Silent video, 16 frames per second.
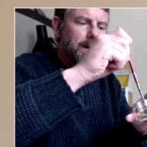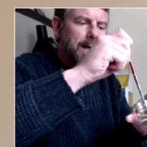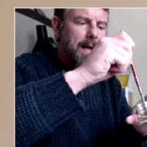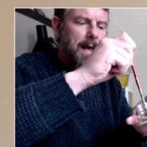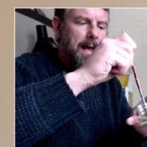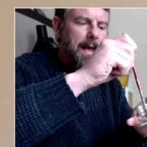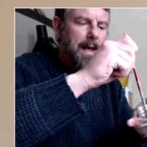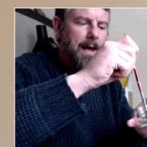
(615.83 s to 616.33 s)
in
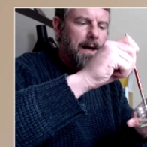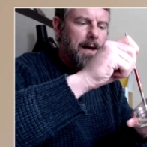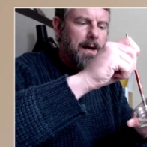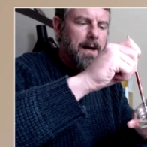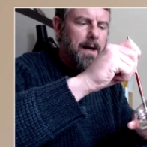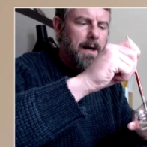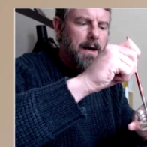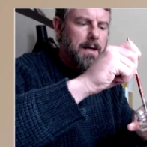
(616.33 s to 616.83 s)
here,
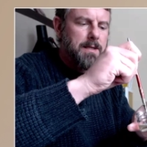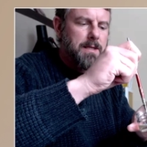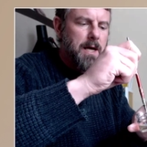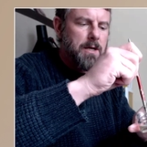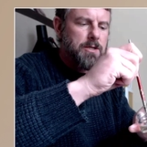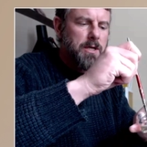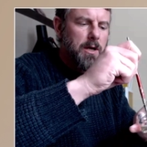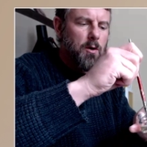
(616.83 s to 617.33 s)
I
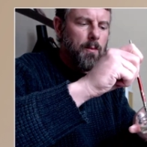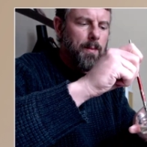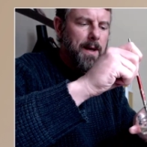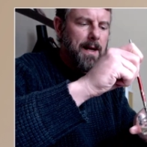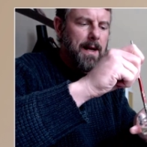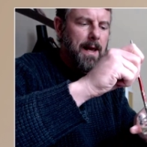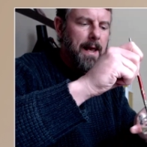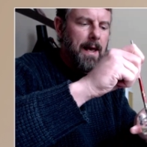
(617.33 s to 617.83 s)
touch a little bit
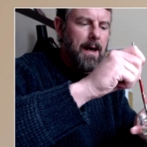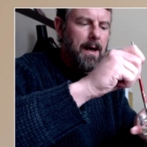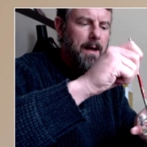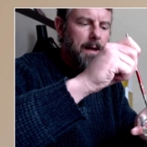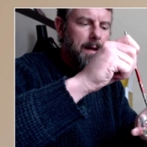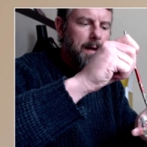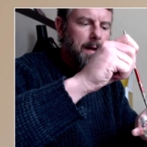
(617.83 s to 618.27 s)
in here,